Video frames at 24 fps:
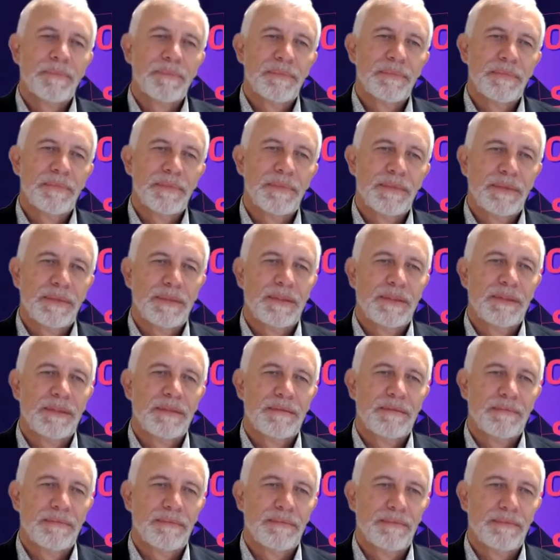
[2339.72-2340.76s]

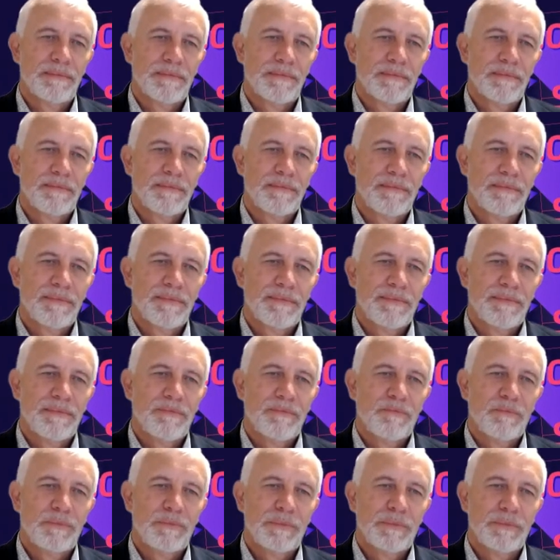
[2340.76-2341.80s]

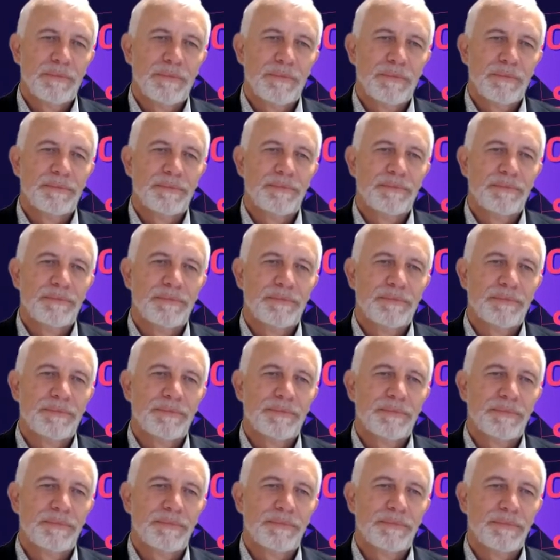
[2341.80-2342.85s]

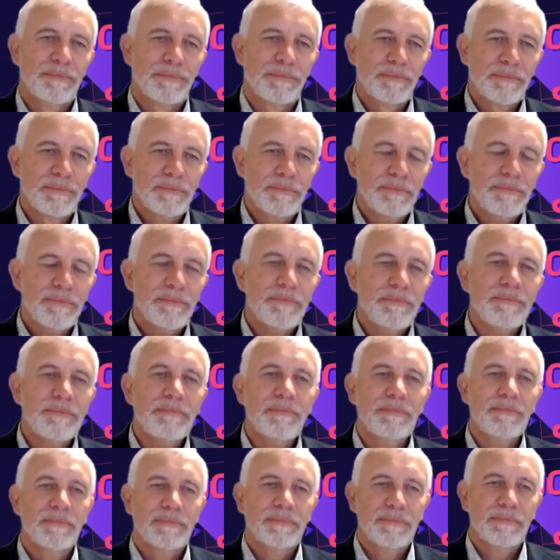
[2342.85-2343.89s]

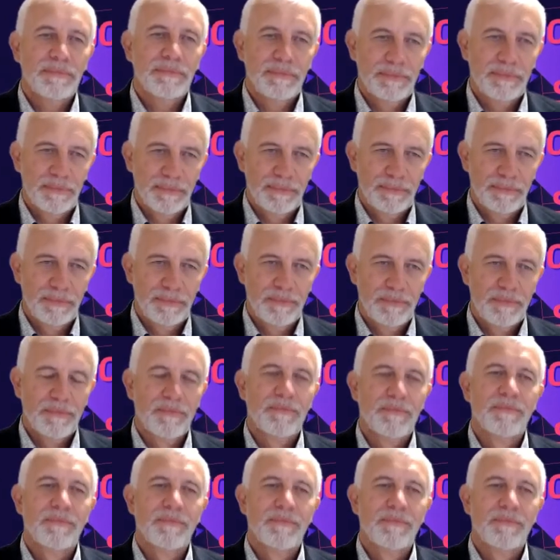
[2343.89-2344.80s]
[no speech]